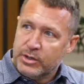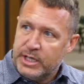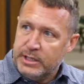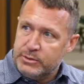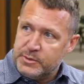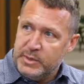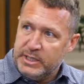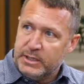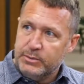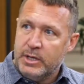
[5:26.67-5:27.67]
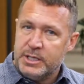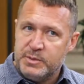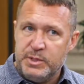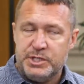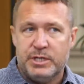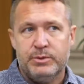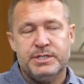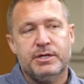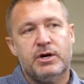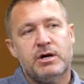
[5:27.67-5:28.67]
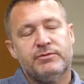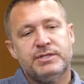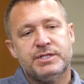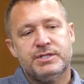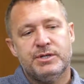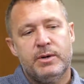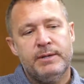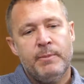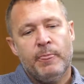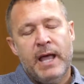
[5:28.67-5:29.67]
keynote speech at a recent conference, and so on.